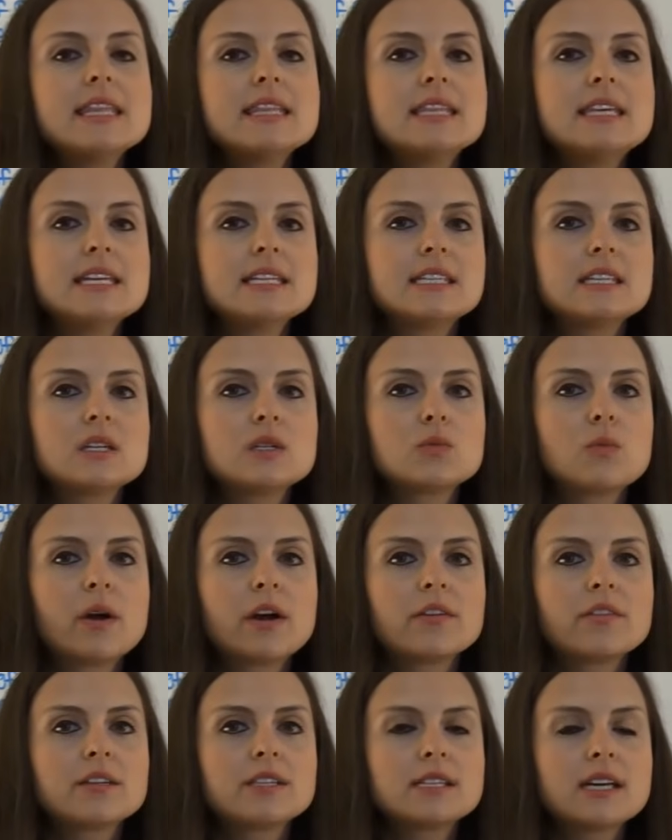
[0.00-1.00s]
This is
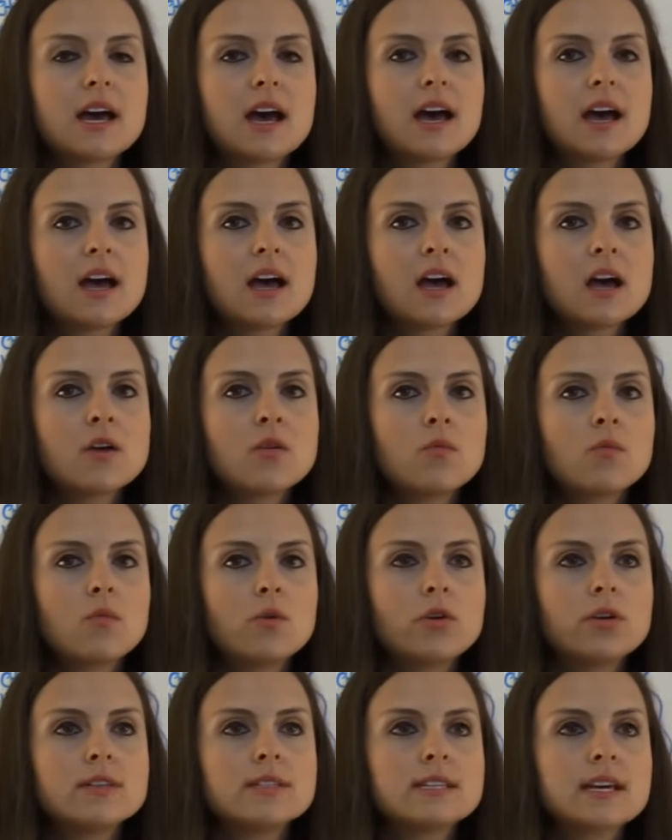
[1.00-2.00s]
where the tongue
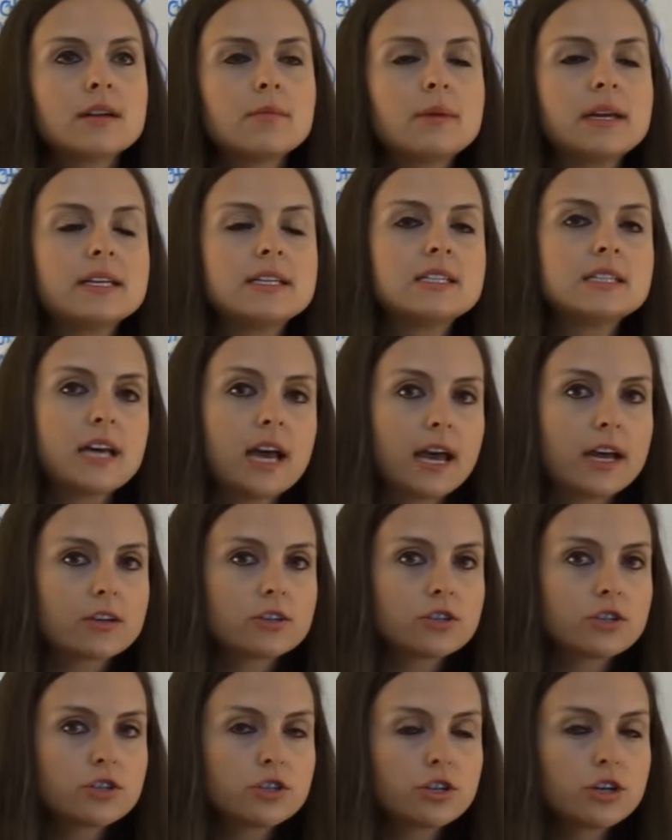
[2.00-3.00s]
will, instead of being
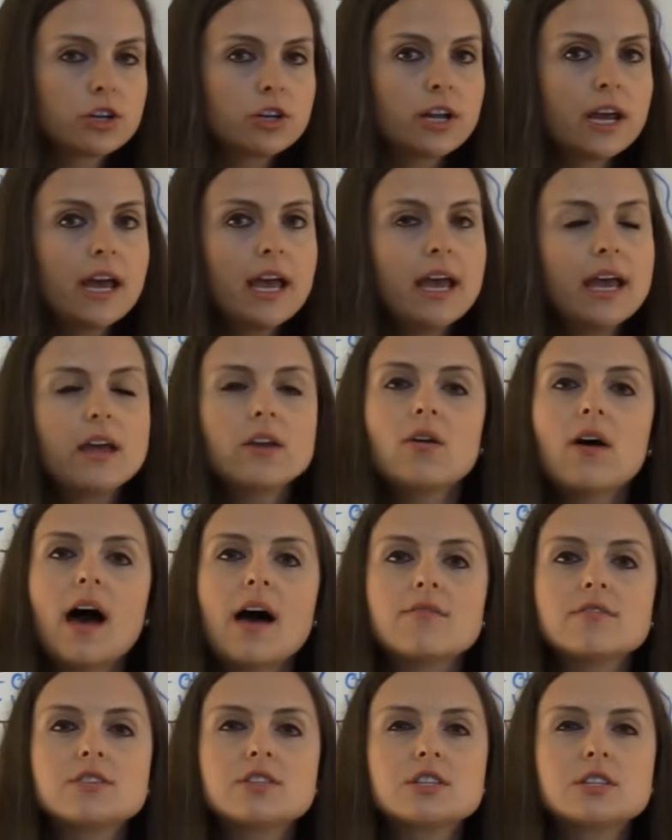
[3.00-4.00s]
textured, it'll
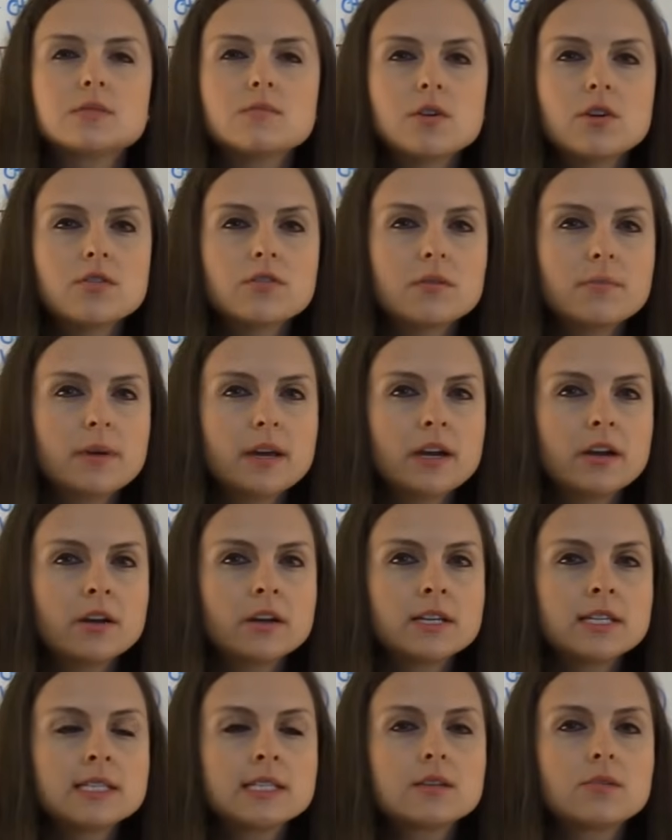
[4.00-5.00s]
have a smooth
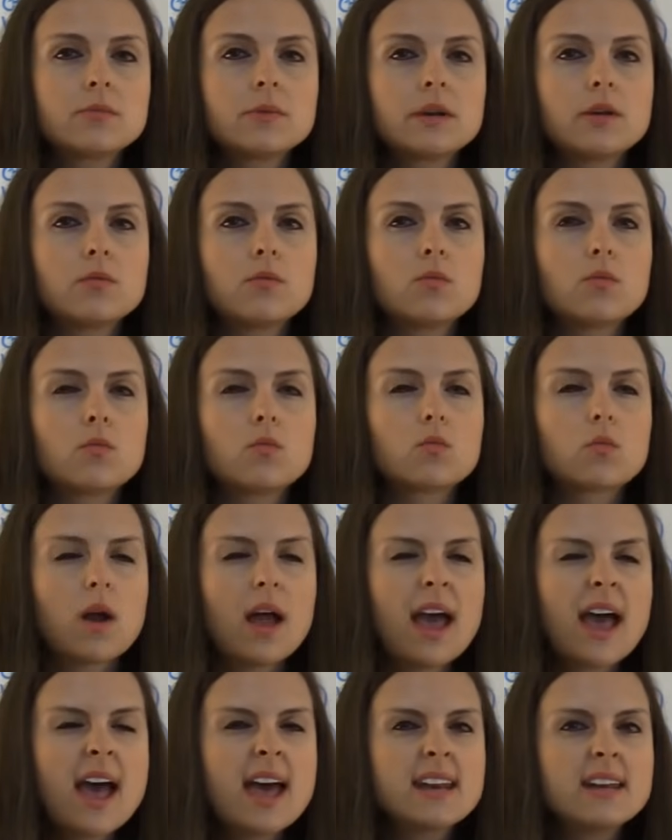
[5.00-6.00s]
appearance. It'll be
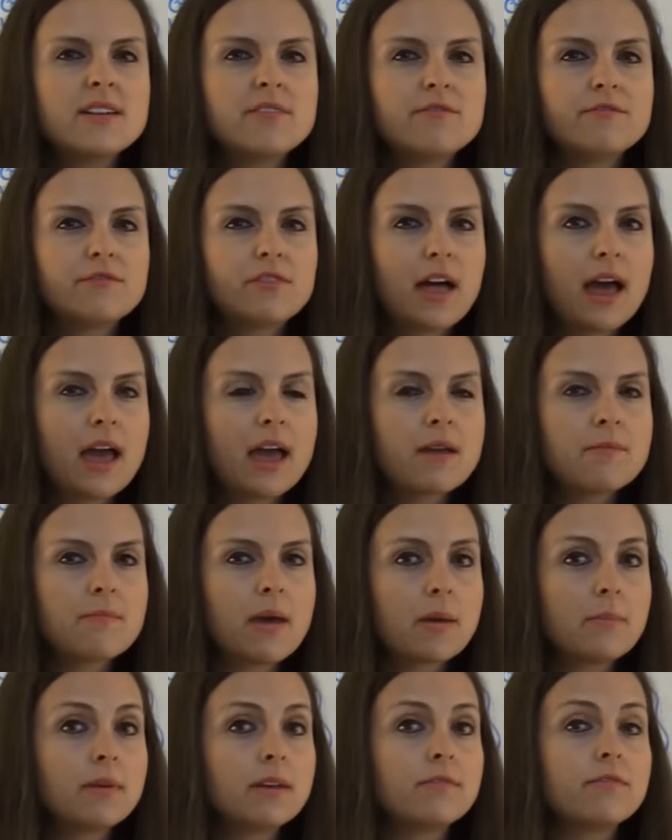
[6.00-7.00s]
red and inflamed,
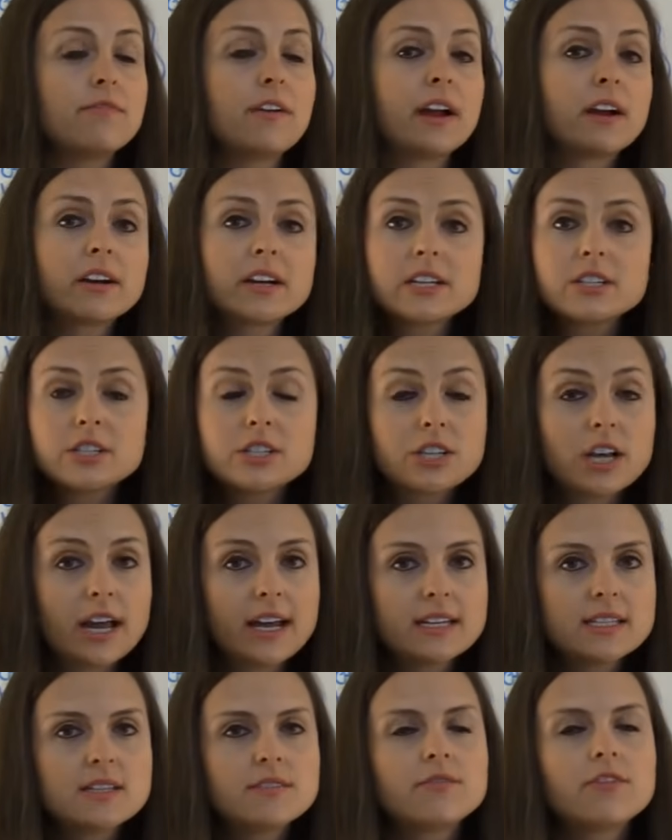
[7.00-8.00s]
maybe various
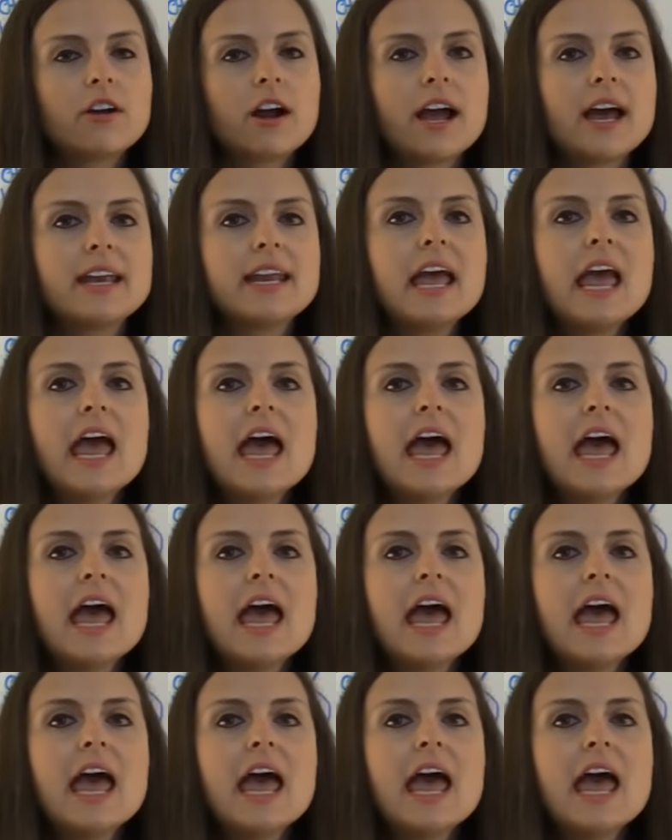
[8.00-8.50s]
shades of red.